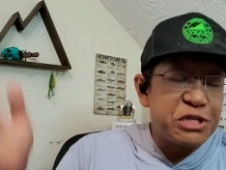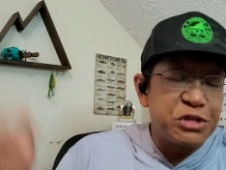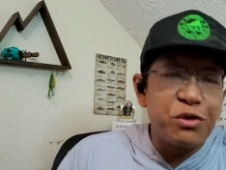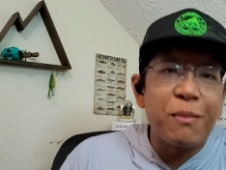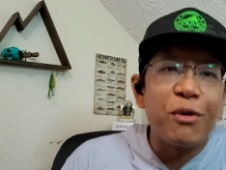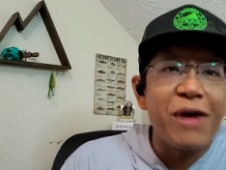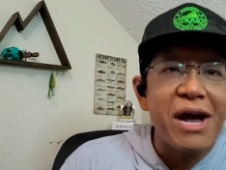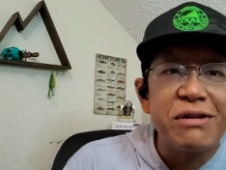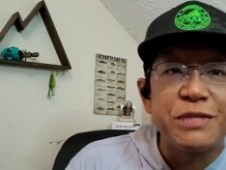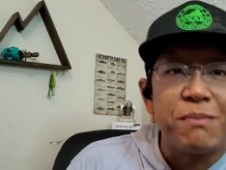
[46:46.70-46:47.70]
swim
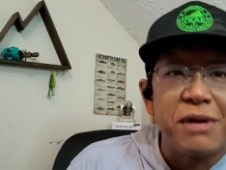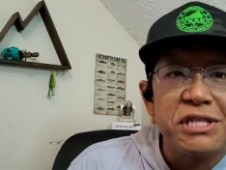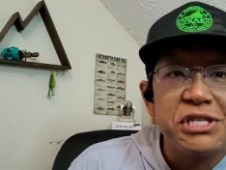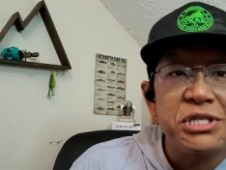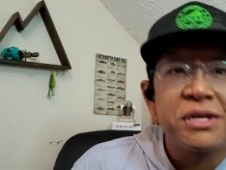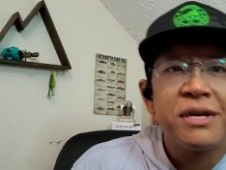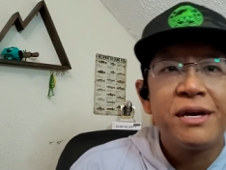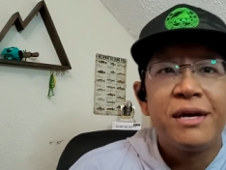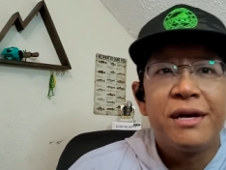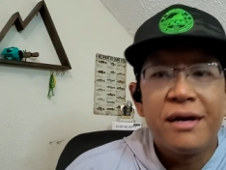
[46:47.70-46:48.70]
around as much.
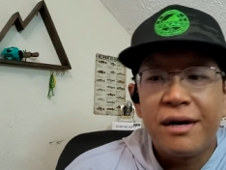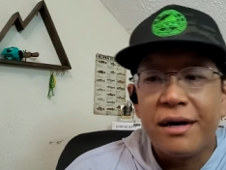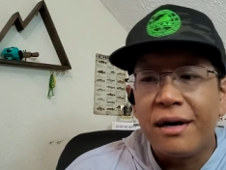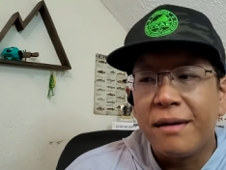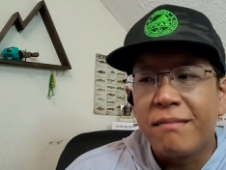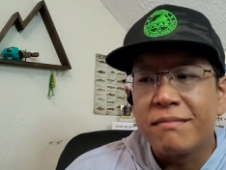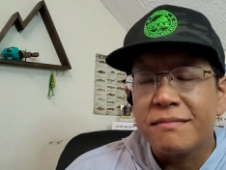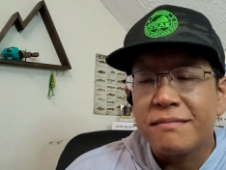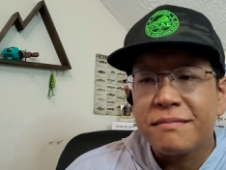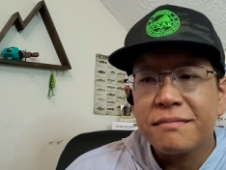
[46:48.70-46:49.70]
Um,
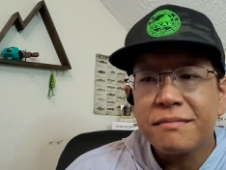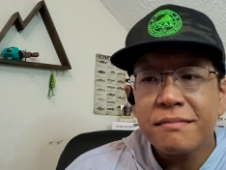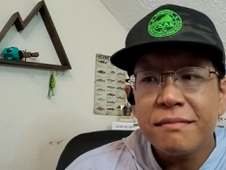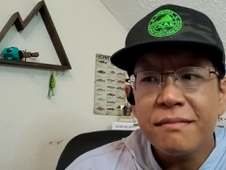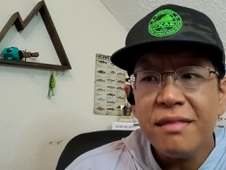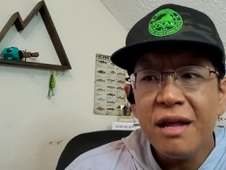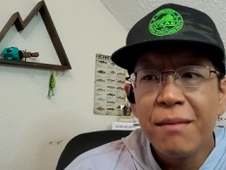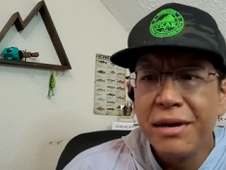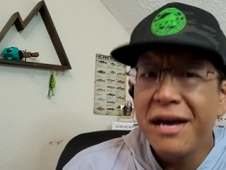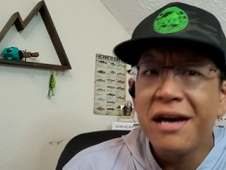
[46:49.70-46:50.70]

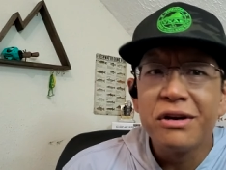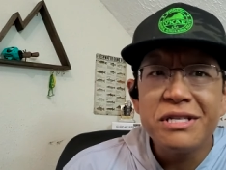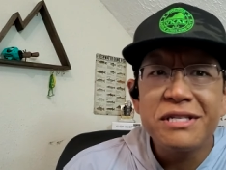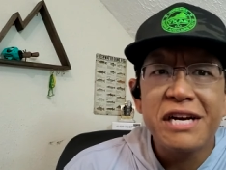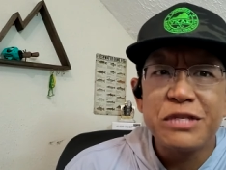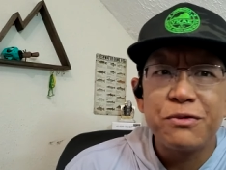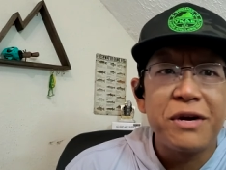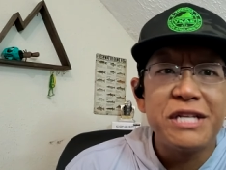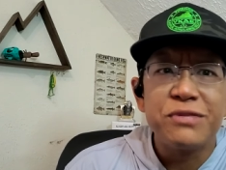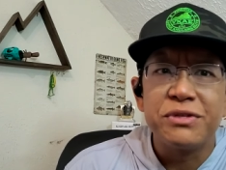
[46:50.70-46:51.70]
but yeah, good sized
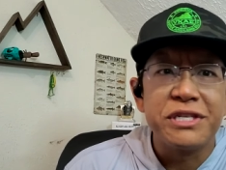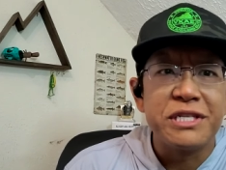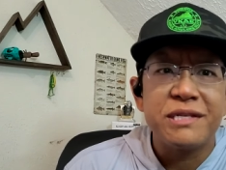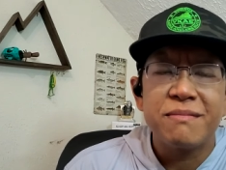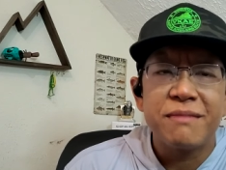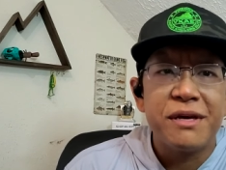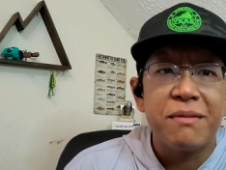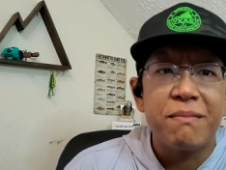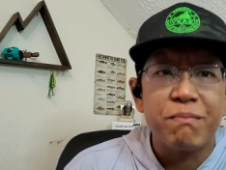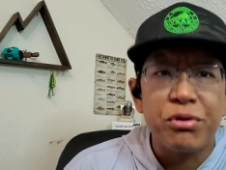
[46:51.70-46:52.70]
reds will just, you
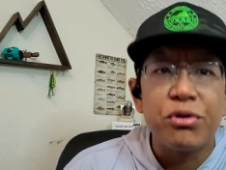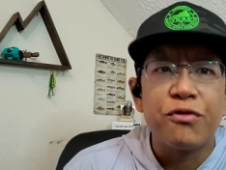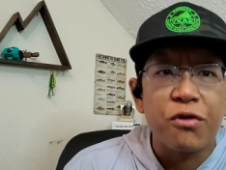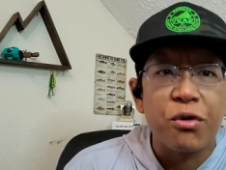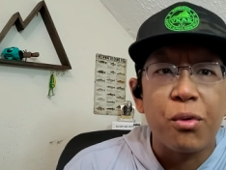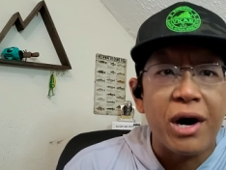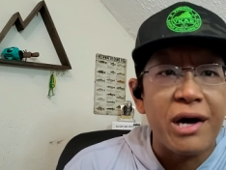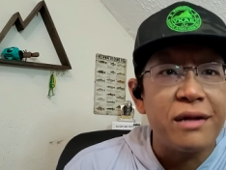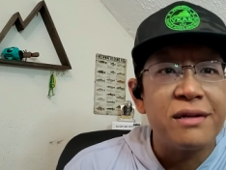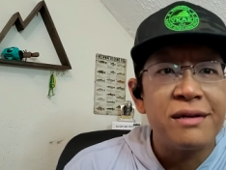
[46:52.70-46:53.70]
know, pull for a
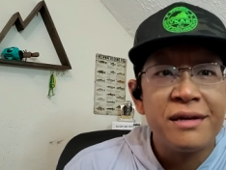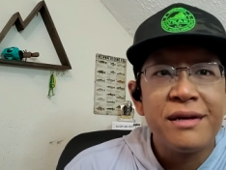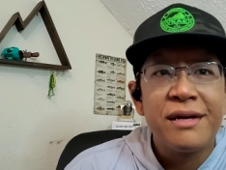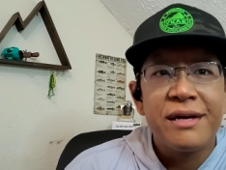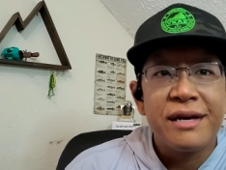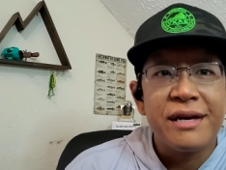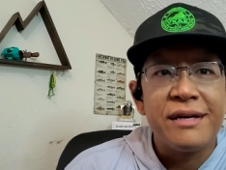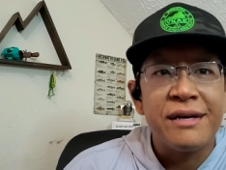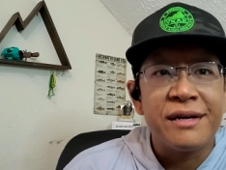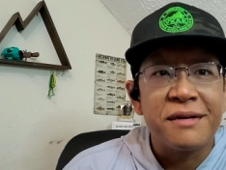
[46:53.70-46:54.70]
while.
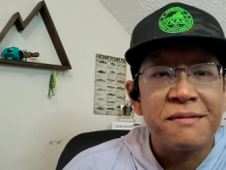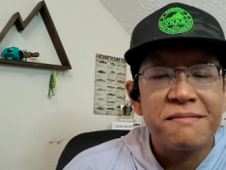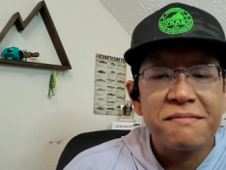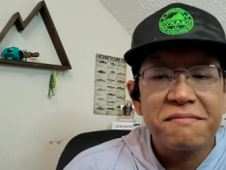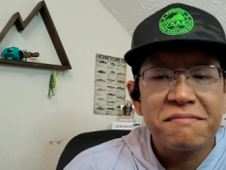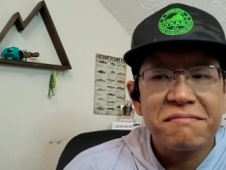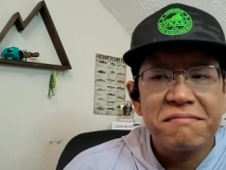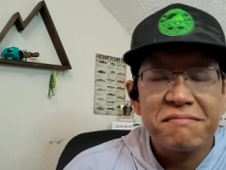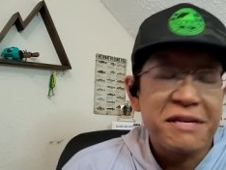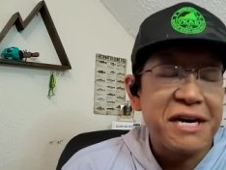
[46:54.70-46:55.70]
And,
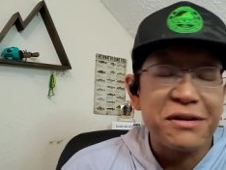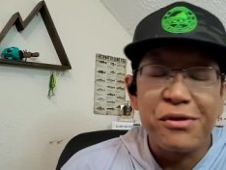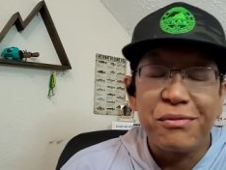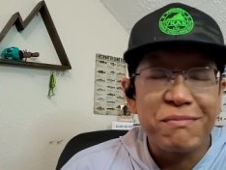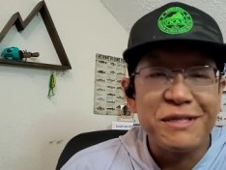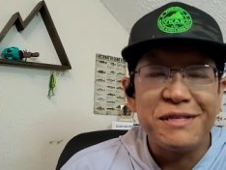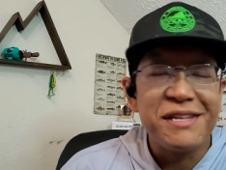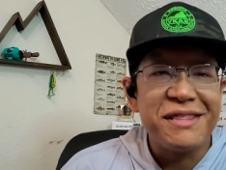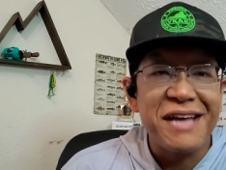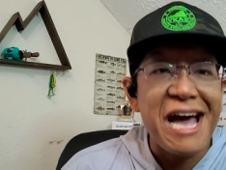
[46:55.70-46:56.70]
uh, I don't know. The,
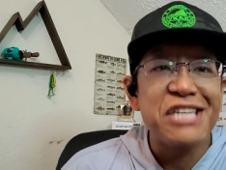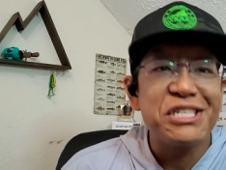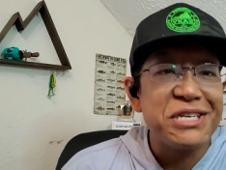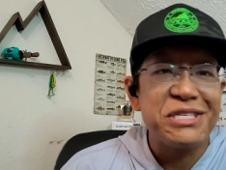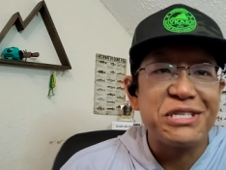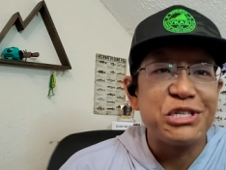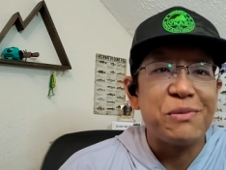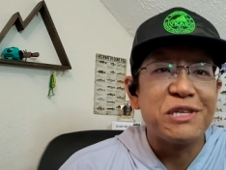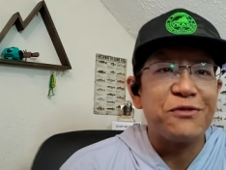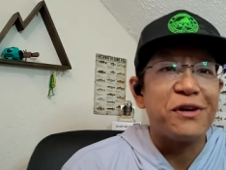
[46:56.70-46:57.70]
the action is just so
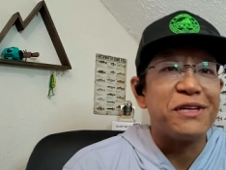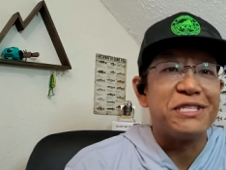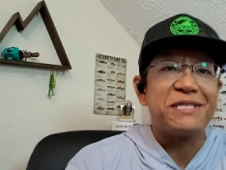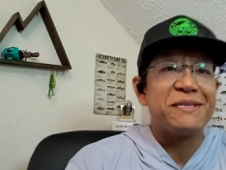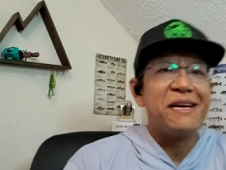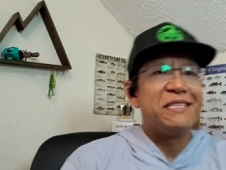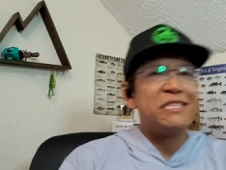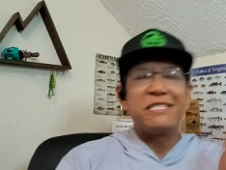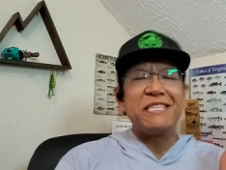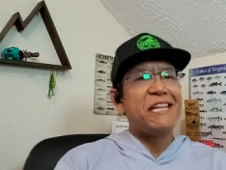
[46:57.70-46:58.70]
much fun. Just,
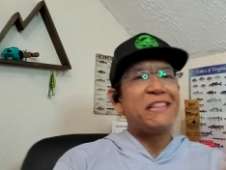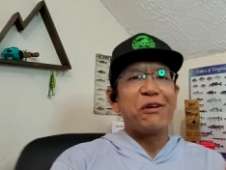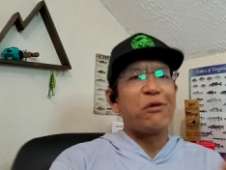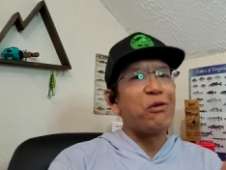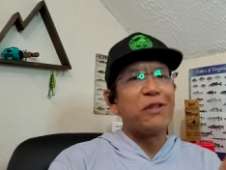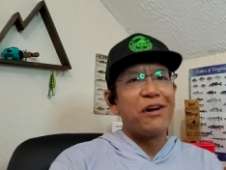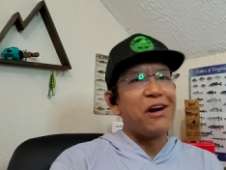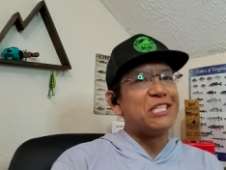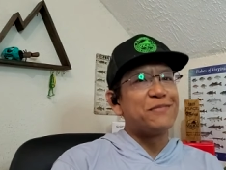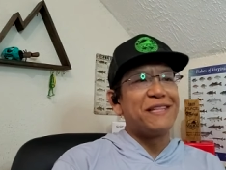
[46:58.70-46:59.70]
just sitting there holding
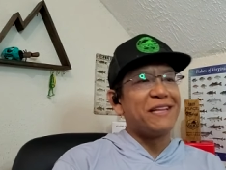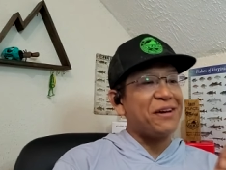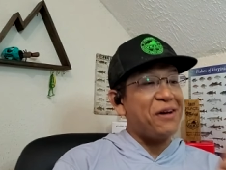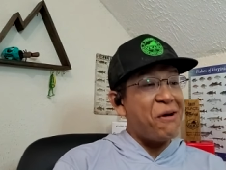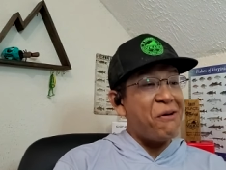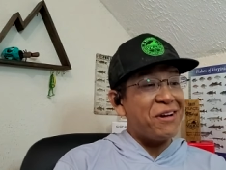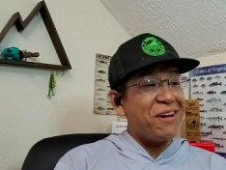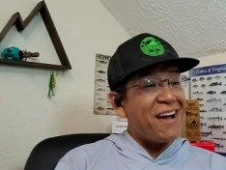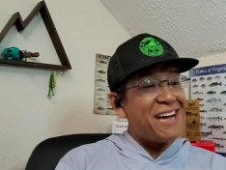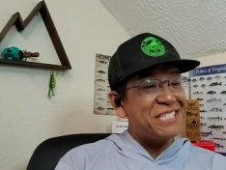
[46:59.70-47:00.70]
on, just being like, oh
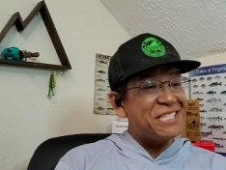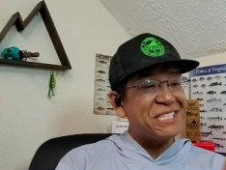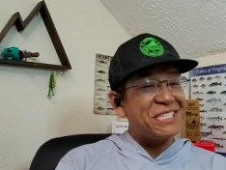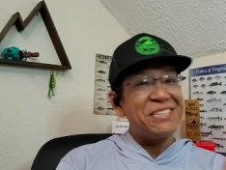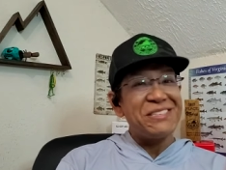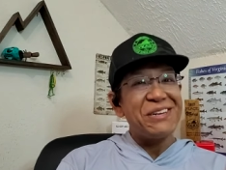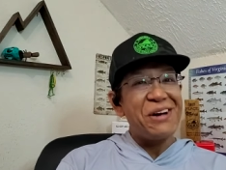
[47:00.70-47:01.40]
gosh, it's still